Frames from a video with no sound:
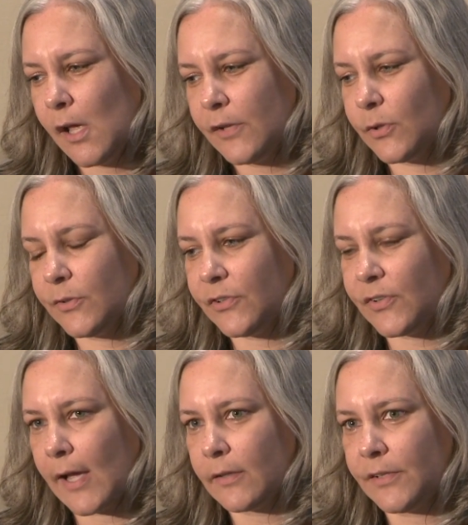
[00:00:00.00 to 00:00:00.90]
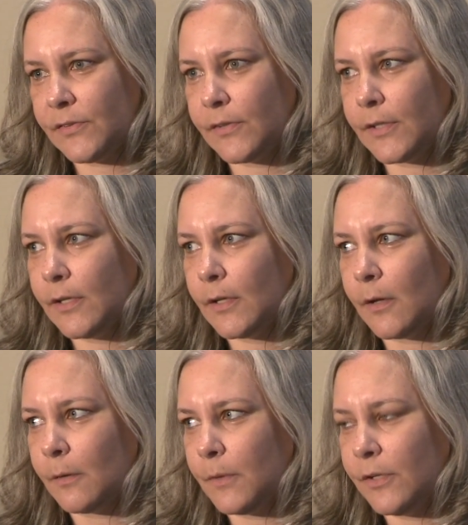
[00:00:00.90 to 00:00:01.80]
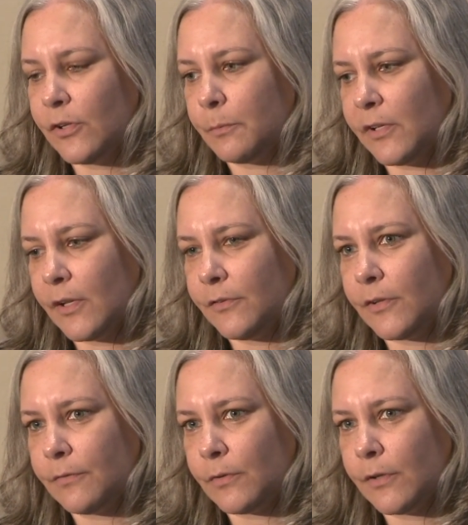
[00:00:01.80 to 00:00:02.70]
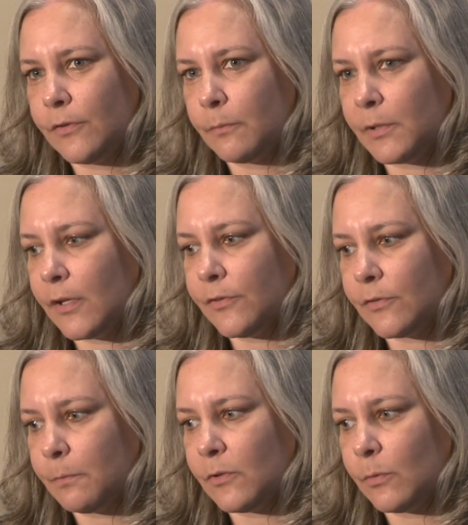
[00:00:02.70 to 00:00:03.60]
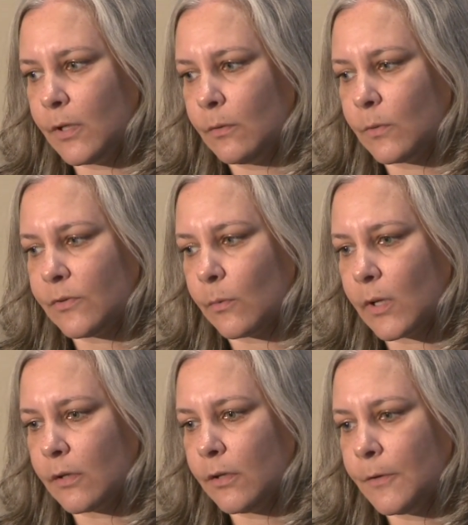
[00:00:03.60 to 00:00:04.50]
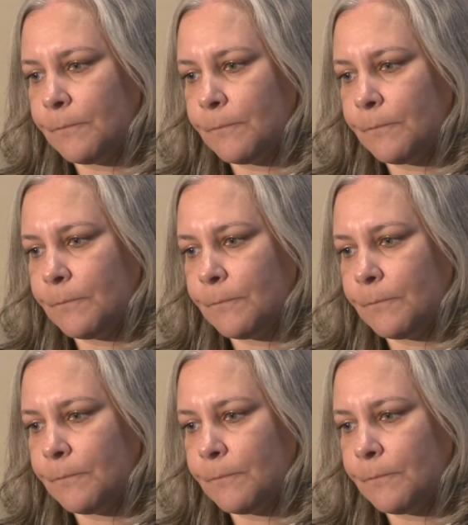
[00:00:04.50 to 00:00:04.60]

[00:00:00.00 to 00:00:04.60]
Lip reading: So it just highlights the different interpretations between what's going on here. When